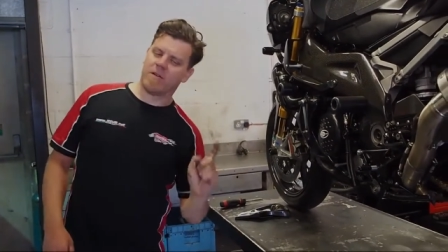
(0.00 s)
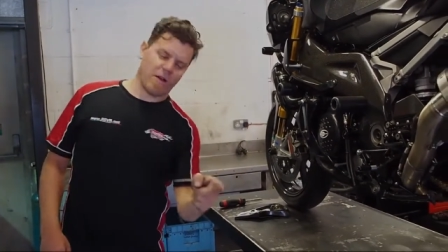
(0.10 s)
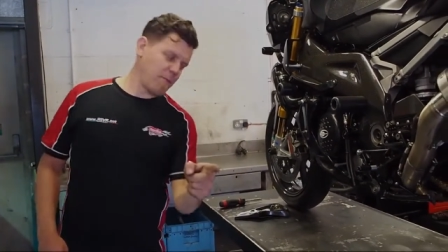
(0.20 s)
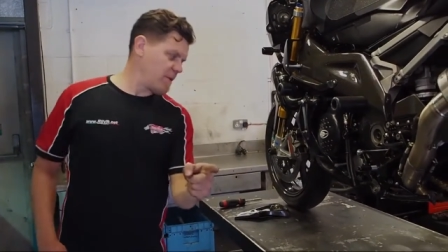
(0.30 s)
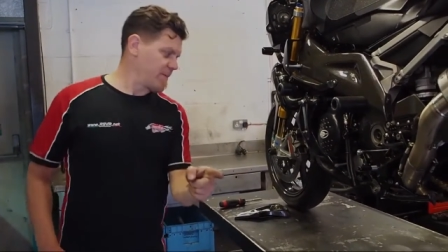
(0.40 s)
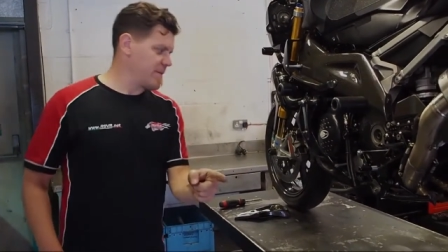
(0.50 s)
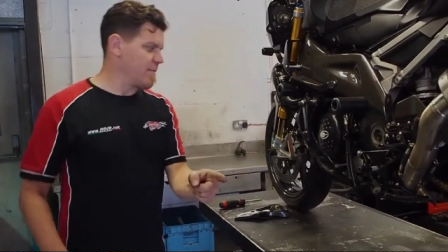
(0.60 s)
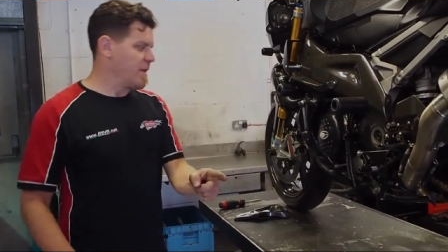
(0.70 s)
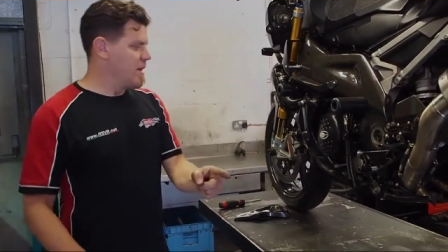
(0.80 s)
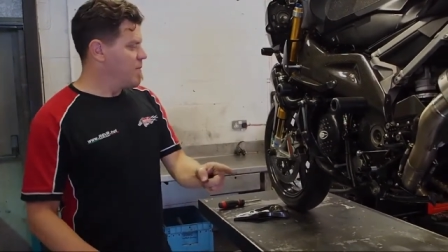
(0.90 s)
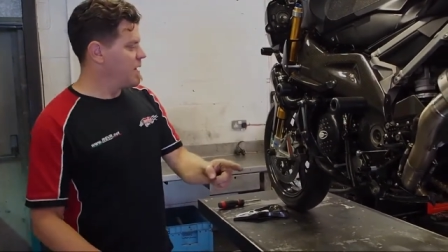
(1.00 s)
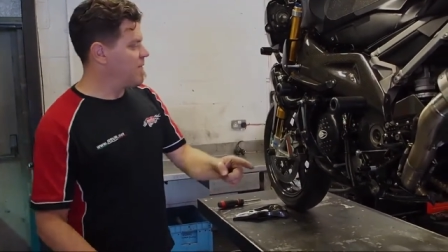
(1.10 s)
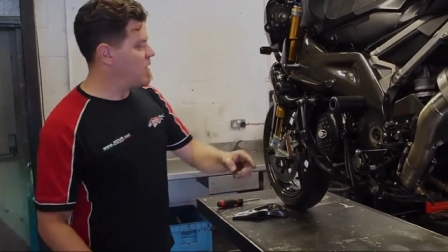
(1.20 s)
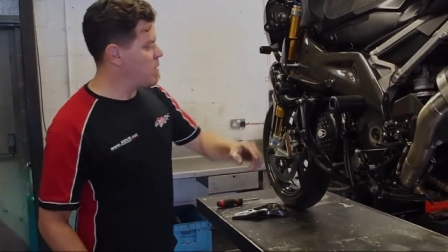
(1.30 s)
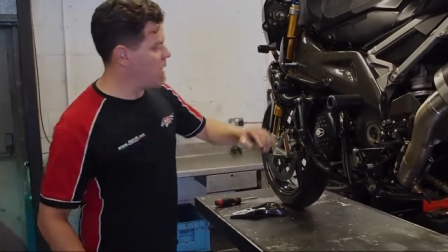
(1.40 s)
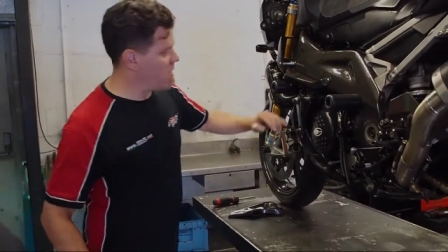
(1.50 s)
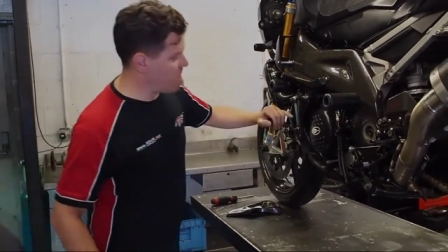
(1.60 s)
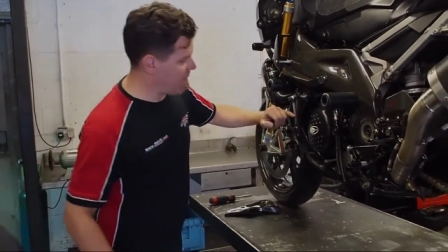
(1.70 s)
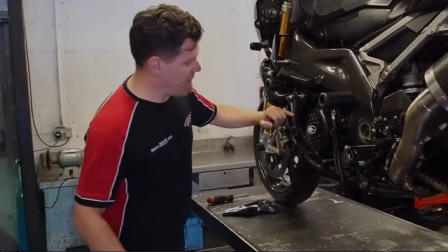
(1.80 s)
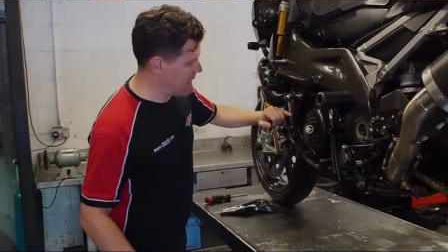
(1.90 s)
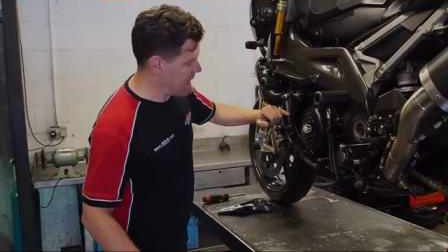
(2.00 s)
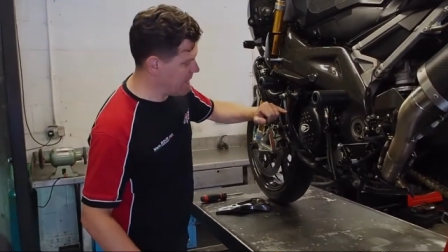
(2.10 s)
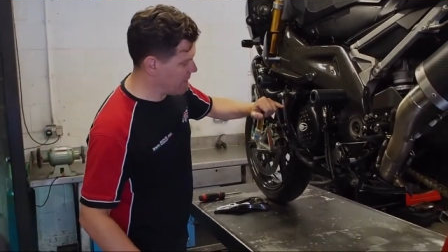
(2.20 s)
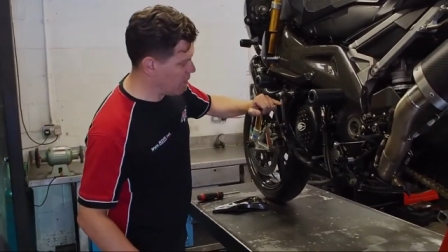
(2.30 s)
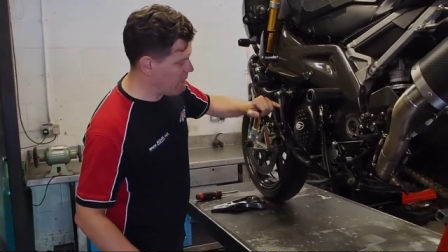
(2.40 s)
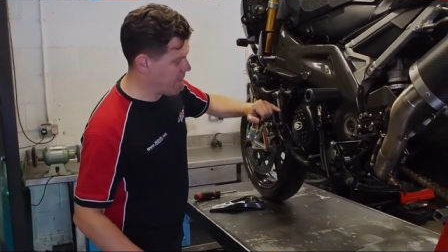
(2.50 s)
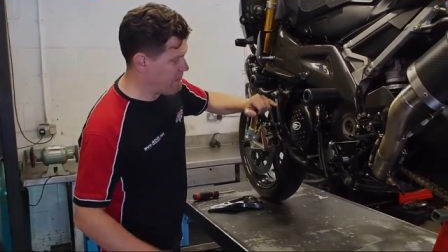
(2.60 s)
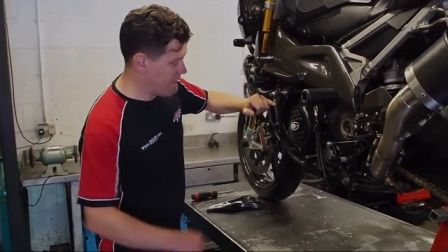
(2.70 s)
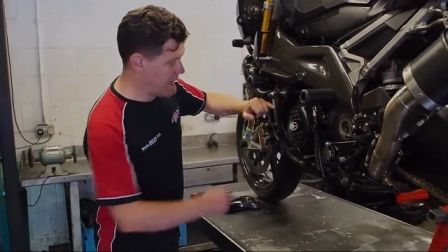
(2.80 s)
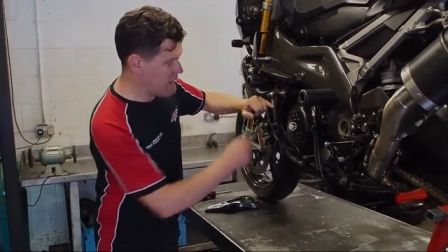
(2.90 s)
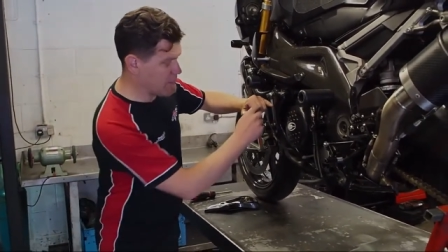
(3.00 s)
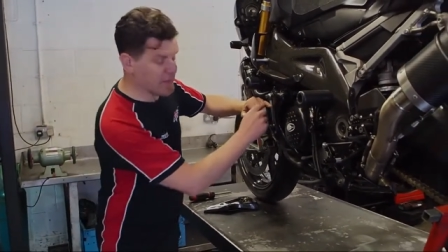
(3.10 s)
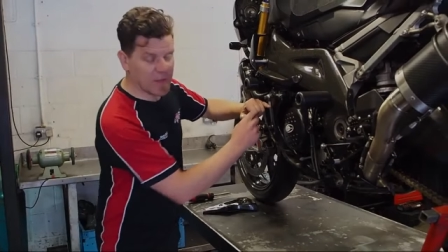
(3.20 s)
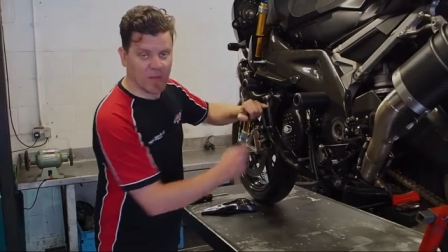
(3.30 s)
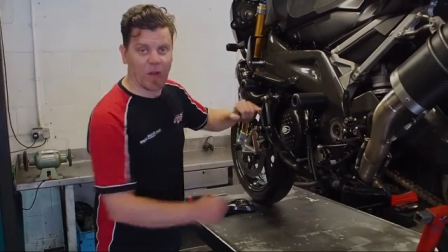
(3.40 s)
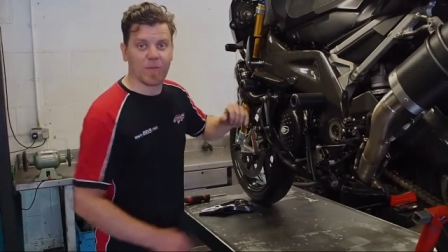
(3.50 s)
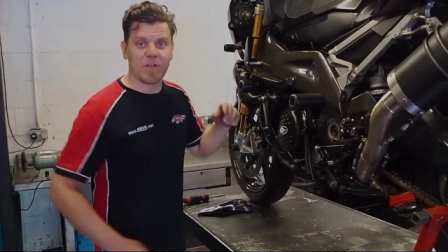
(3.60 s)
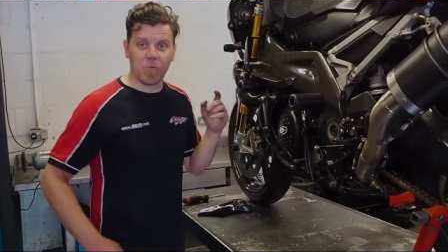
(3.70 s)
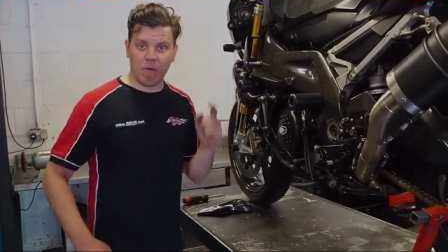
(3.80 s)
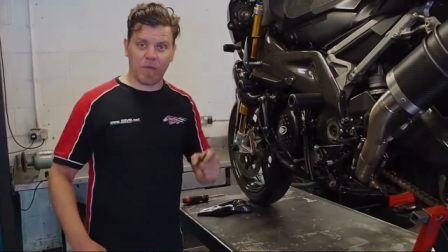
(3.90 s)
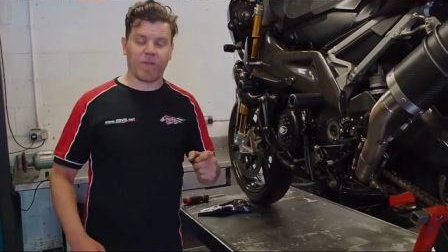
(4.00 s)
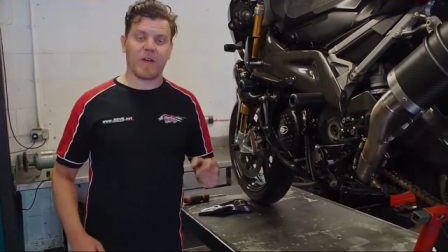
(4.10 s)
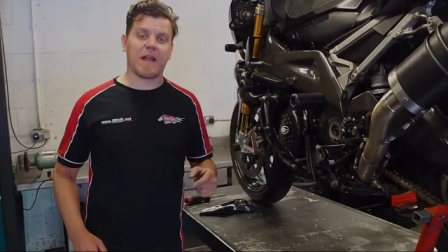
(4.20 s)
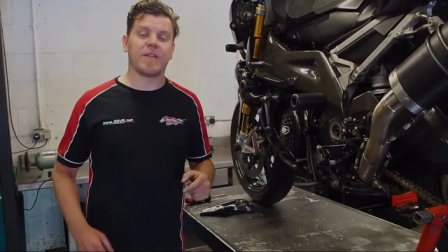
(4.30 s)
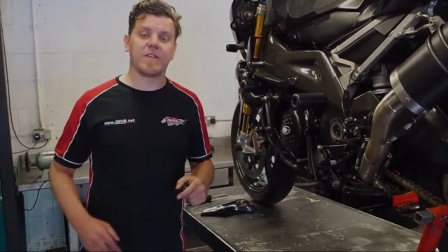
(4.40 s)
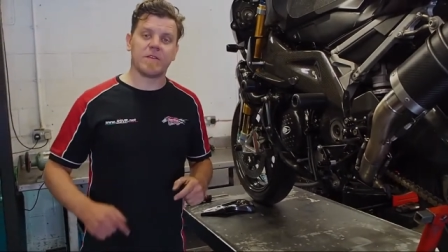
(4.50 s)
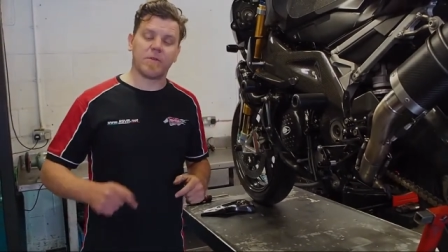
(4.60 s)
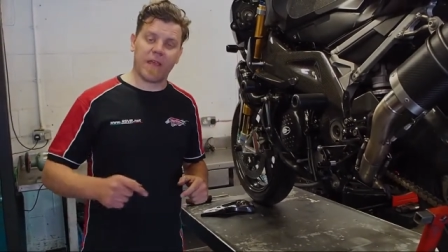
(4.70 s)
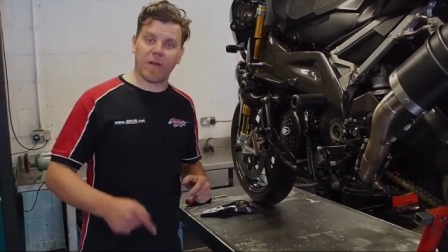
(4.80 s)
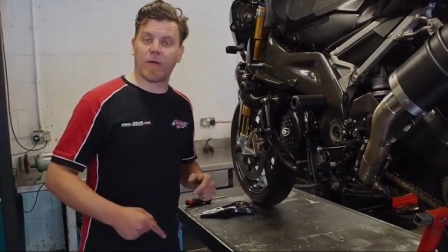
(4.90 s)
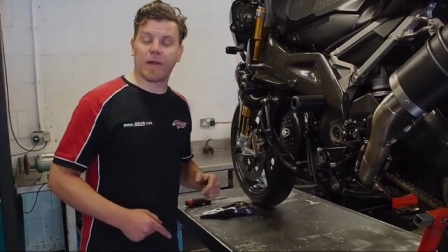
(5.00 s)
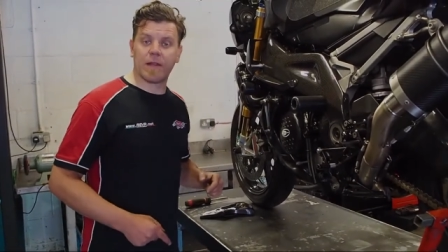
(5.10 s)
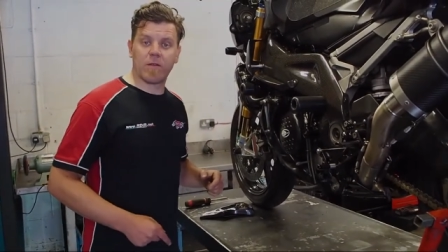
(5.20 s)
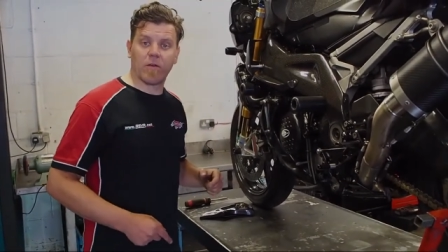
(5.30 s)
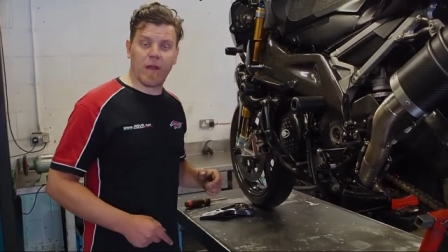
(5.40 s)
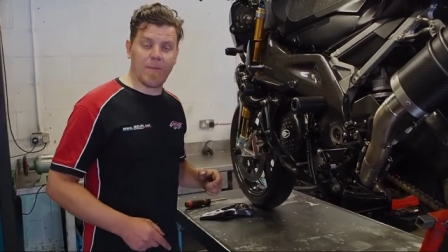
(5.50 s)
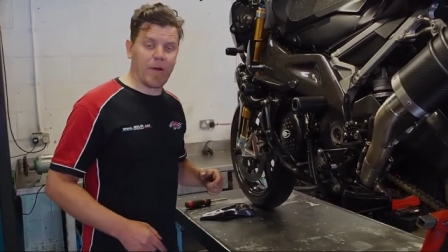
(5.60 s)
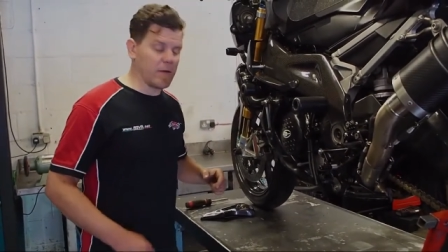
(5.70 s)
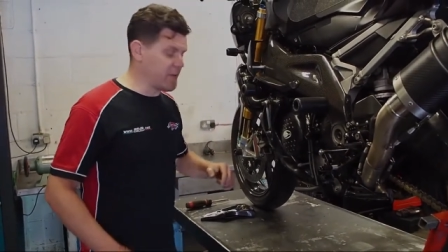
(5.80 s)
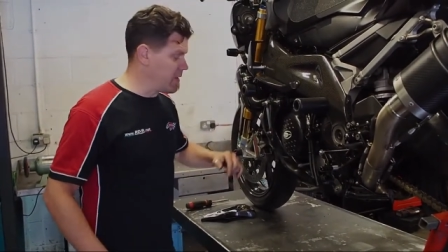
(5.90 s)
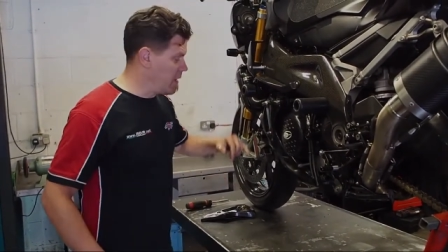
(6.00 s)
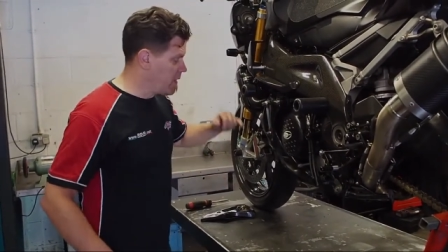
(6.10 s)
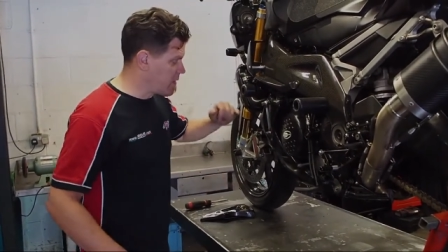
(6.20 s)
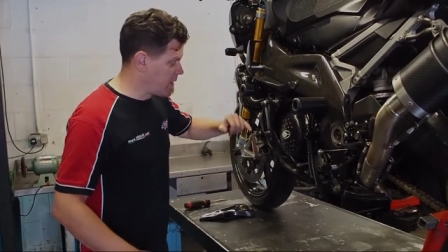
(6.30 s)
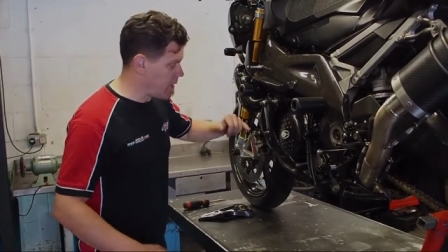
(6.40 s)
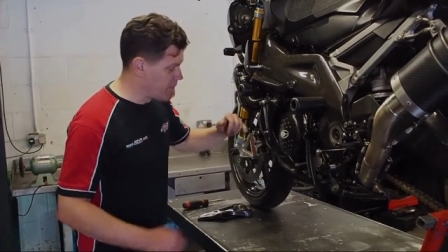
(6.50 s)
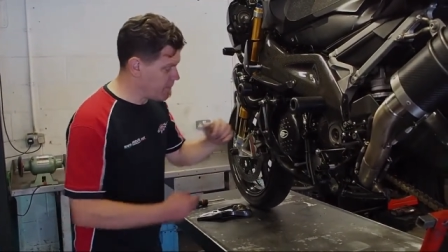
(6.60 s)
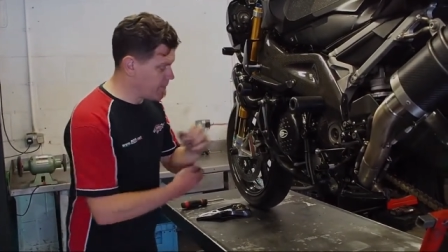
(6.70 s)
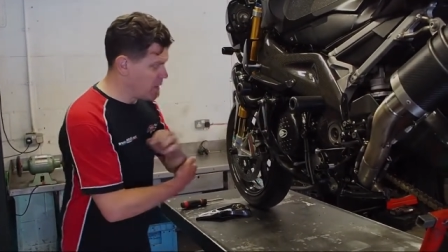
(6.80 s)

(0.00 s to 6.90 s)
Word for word: not a problem. But if you overfill it, or if you fill it up to the top, you will find out that you will get oil in your airbox. So,